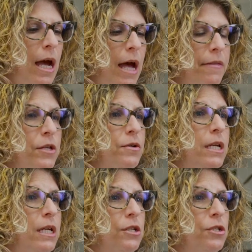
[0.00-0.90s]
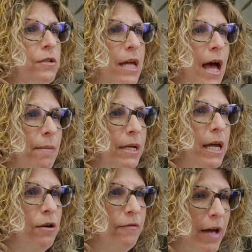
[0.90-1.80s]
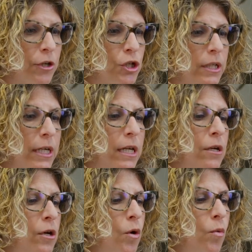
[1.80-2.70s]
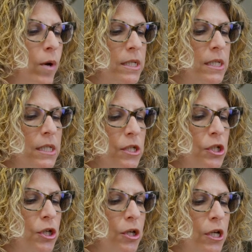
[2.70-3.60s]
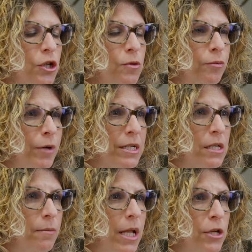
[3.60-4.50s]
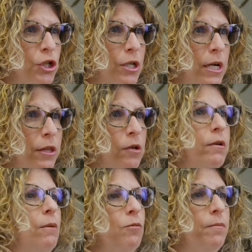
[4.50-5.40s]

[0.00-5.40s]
and then you can insert the applicator vaginally. Once it's inserted, you press the plunger and the cream will